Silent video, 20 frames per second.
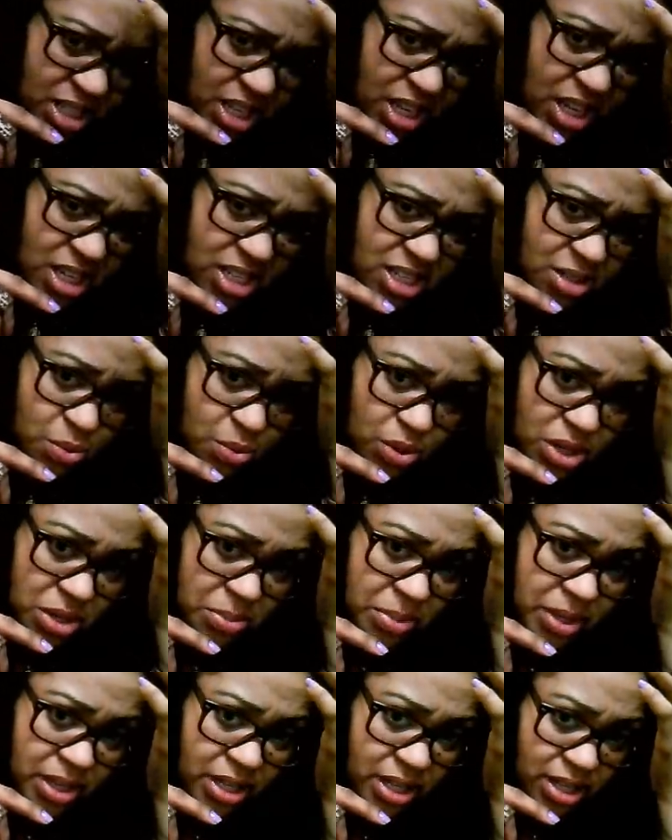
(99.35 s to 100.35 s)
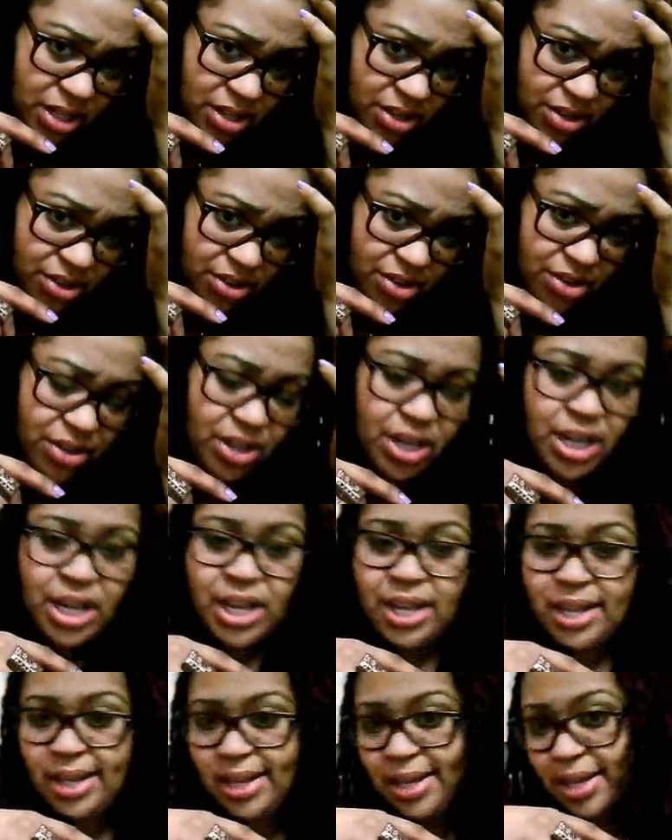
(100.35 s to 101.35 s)
I think I did one up here
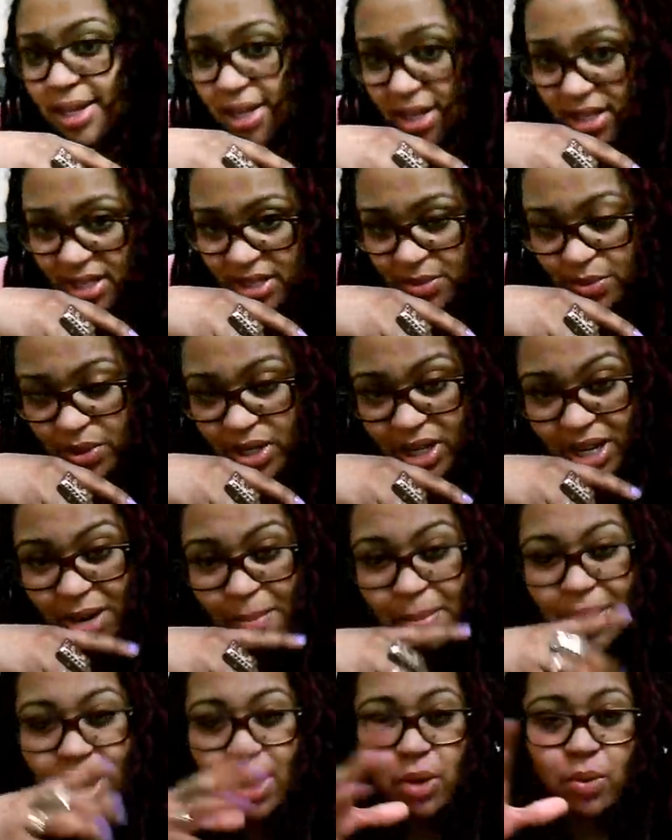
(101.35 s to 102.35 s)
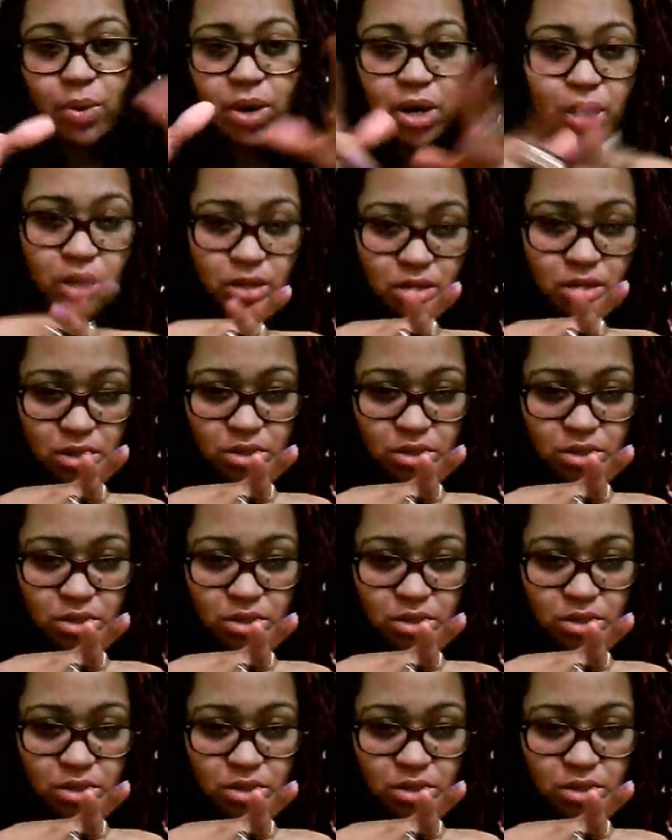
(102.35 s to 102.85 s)
and I did one in the back where I